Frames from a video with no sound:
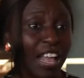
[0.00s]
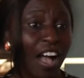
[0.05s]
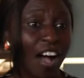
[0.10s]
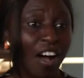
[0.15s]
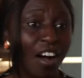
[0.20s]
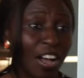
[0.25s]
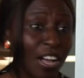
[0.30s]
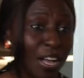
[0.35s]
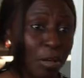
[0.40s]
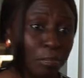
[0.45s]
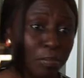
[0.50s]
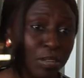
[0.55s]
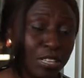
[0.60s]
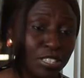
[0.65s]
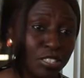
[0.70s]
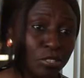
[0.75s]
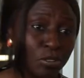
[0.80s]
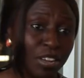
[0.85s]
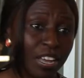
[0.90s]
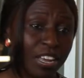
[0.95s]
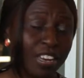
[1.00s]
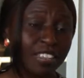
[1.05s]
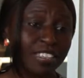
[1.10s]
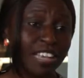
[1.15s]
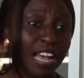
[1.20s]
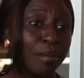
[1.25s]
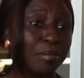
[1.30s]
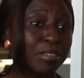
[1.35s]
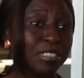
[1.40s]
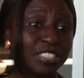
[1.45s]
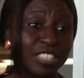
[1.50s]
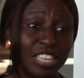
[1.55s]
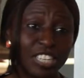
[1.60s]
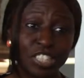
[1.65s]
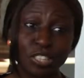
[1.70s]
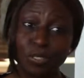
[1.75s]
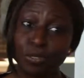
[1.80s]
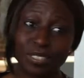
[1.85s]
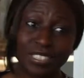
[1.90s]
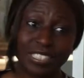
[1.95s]
Our campaign slogan is, I'm a
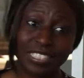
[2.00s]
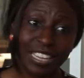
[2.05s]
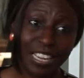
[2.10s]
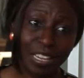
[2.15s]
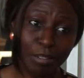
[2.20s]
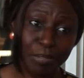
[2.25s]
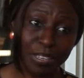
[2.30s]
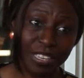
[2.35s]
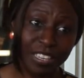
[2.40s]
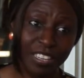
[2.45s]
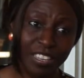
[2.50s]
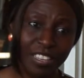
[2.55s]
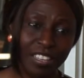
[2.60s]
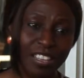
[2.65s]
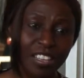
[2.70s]
treasure, don't sell me.